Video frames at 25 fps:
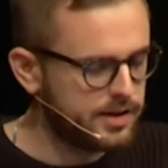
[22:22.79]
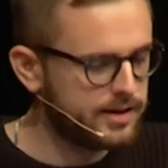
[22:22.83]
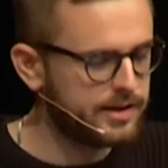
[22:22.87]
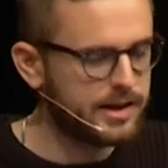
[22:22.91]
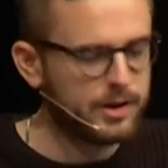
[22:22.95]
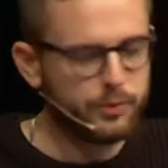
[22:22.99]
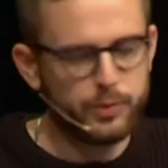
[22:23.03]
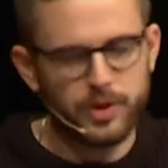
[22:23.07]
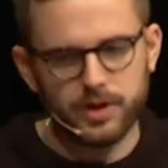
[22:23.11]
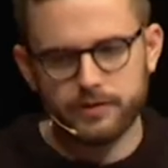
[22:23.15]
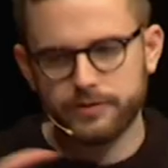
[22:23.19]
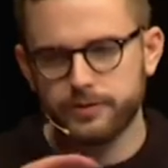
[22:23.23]

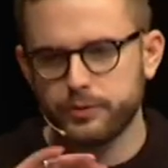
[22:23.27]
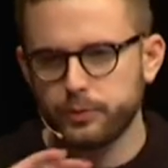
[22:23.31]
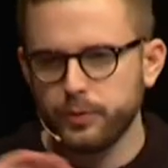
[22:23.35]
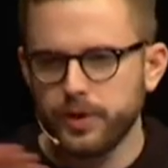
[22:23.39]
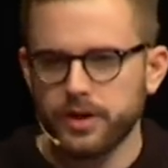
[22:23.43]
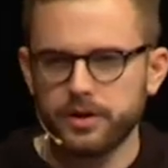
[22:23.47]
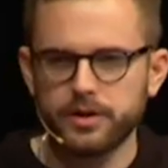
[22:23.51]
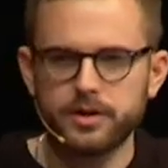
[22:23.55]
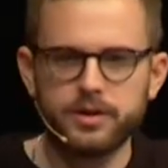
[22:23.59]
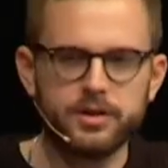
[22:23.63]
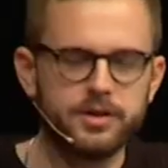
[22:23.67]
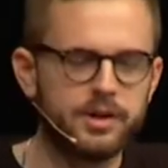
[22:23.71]
And then we have
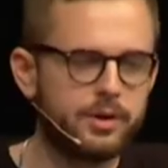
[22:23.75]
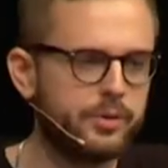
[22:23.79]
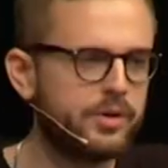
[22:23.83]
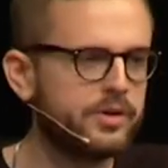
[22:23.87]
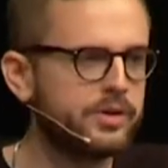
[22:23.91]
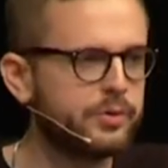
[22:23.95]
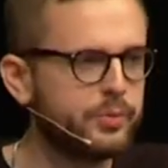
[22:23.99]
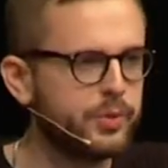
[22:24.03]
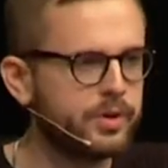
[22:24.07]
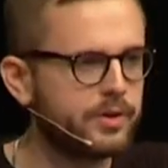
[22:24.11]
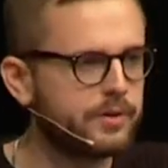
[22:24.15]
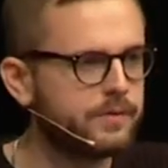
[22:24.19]
Twitter,
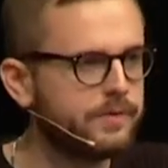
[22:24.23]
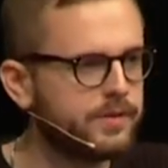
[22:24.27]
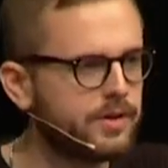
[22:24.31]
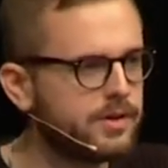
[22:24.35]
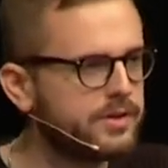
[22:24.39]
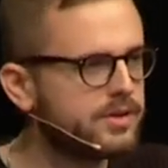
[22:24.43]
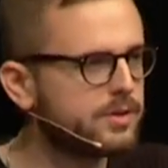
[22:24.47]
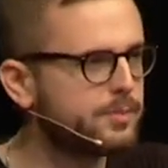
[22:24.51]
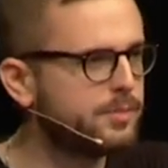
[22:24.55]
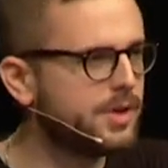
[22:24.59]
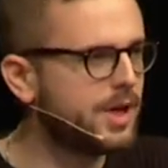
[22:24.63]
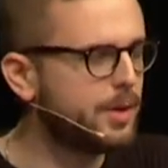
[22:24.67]
our Twitter
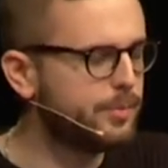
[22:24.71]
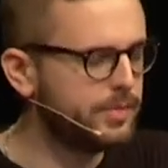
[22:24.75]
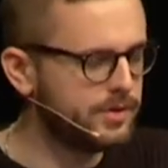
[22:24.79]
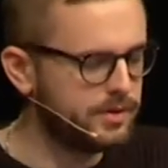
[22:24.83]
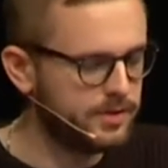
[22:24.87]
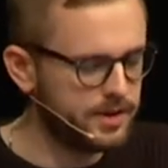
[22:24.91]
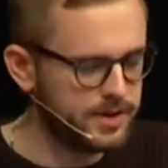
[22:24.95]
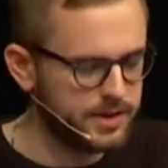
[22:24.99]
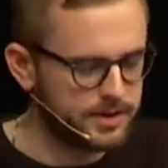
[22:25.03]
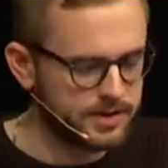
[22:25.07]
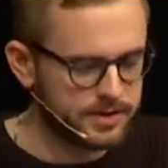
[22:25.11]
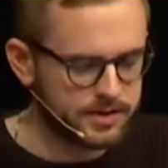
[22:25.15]
filter
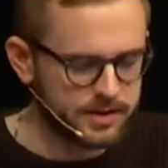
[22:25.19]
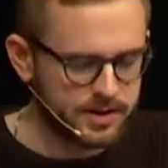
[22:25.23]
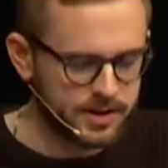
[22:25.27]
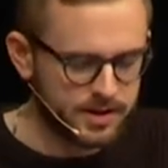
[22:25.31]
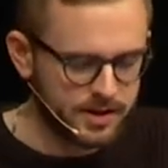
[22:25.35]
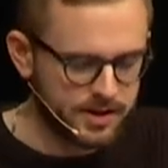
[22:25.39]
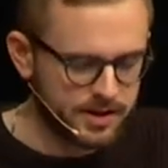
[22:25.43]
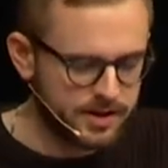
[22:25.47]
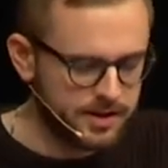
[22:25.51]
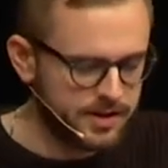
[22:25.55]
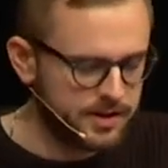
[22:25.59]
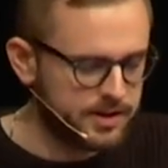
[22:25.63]
bubble, and
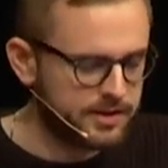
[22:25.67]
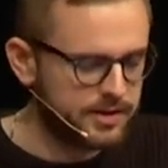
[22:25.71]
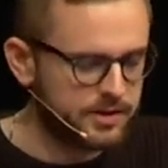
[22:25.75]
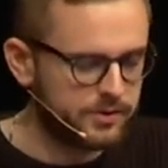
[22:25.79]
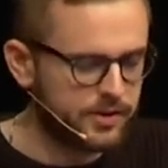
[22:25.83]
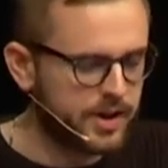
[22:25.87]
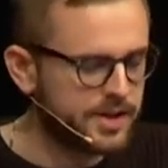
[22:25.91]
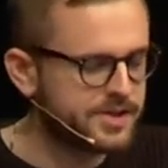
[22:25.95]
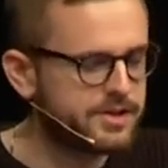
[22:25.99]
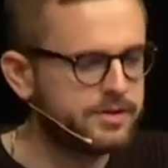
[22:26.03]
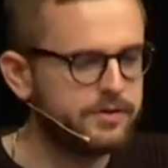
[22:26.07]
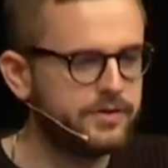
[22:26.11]

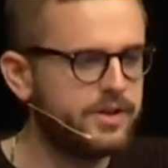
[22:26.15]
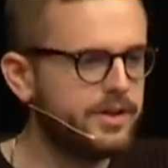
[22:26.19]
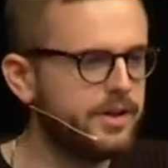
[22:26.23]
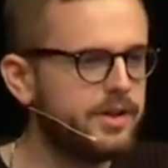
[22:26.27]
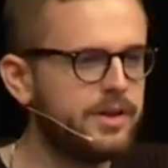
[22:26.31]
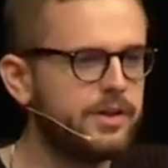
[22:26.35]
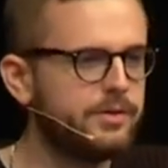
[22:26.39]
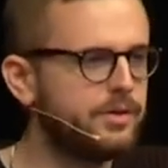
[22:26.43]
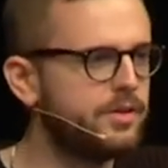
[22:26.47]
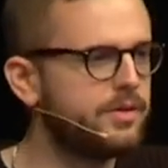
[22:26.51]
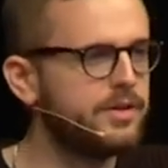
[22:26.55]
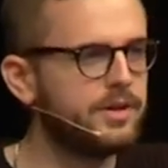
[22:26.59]
the rest of the
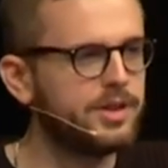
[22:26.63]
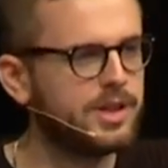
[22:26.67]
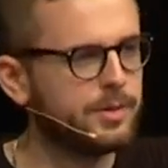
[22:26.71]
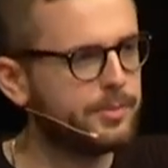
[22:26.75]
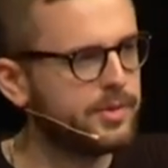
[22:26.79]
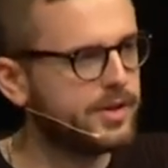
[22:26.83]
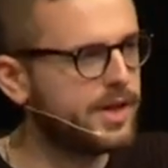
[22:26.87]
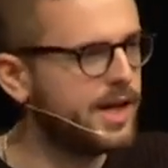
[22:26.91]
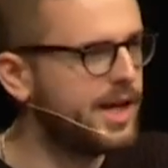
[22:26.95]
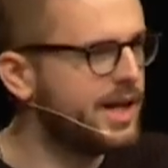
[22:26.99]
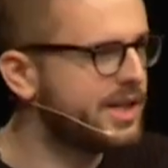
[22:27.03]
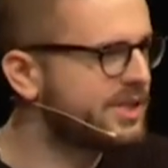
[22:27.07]
year to think
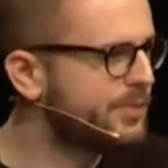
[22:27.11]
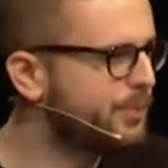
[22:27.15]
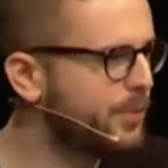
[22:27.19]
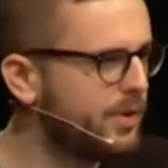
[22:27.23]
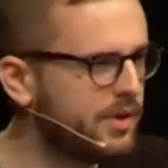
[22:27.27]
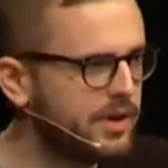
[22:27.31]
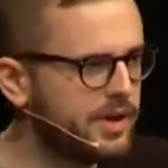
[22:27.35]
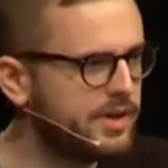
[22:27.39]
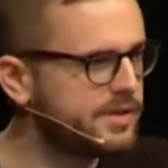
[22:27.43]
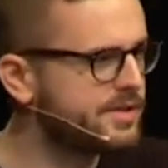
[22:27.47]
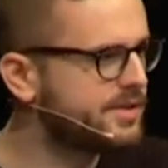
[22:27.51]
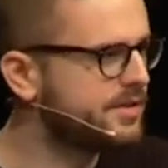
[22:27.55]
about
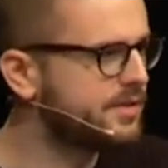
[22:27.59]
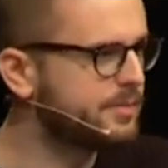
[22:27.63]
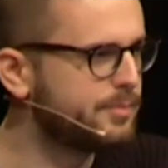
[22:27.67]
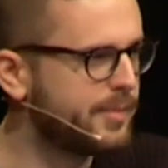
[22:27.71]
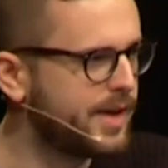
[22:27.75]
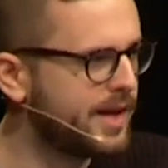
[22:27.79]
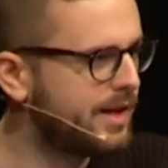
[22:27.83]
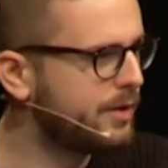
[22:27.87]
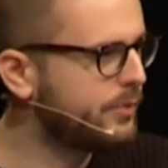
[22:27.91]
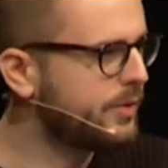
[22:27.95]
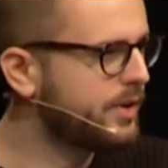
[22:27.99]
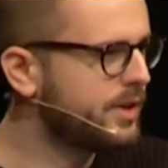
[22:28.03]
exploits and
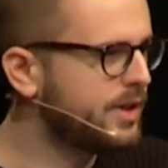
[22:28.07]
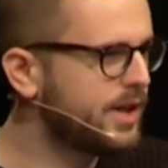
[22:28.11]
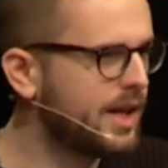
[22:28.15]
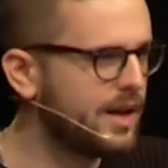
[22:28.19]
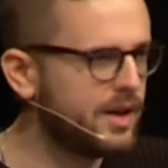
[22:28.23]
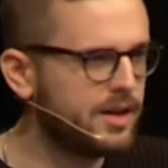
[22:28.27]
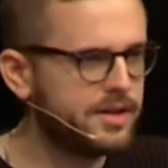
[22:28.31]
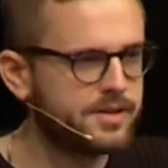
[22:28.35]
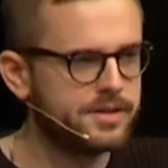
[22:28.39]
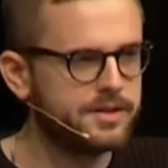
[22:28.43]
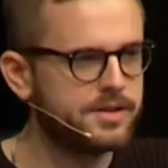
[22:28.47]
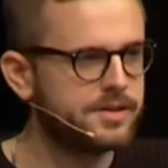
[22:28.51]
malware
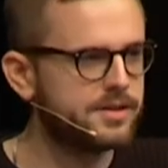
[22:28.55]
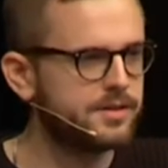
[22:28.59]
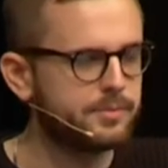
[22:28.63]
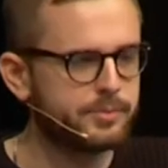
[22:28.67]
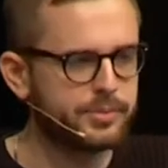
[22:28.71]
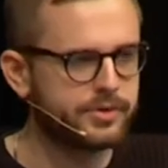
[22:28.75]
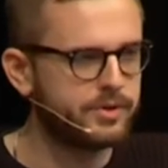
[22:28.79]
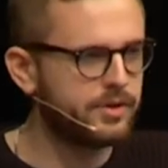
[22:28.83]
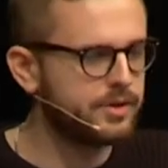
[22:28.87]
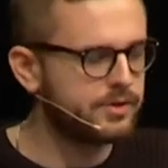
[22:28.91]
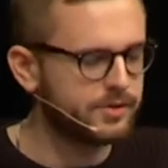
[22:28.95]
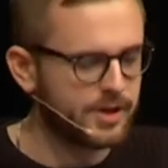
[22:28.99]
analysis
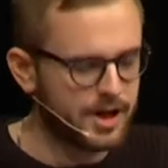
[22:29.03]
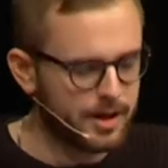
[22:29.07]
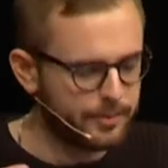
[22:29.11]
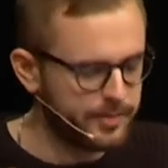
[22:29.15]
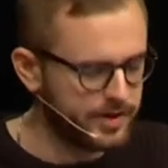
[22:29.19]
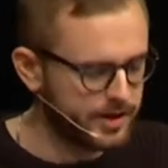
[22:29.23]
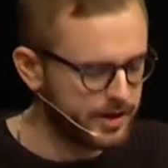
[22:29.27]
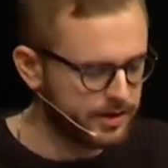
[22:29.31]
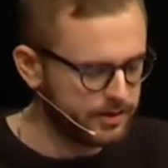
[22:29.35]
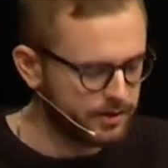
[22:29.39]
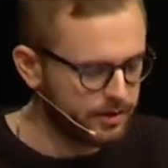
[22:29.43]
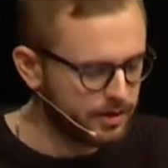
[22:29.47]
and
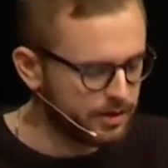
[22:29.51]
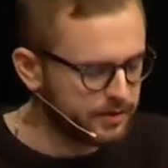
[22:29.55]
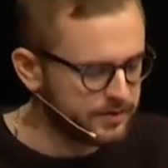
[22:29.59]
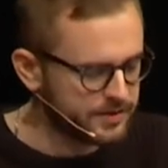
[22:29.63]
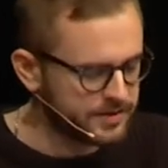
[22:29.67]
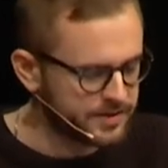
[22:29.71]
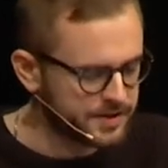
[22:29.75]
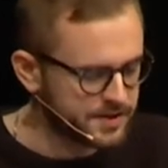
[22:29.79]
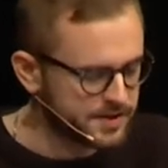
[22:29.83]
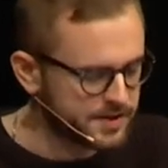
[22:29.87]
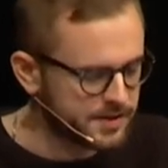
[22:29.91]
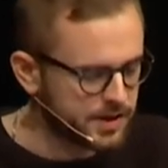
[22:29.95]
programming and all
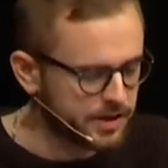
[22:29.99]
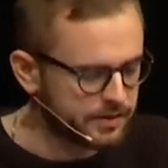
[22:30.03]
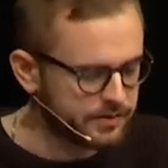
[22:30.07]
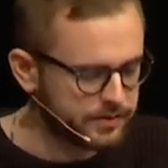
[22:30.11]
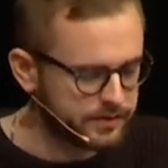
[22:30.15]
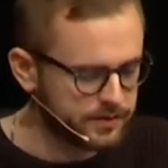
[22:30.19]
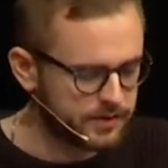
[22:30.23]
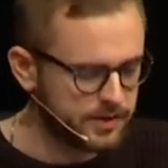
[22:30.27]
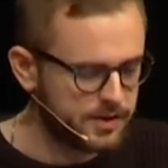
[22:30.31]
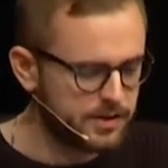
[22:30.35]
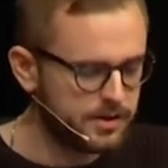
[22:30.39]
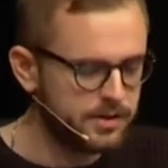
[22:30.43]
of this
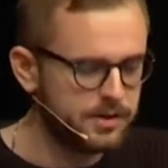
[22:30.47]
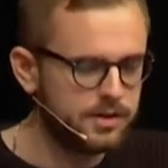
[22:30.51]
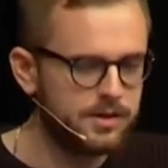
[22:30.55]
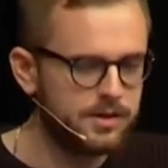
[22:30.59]
stuff.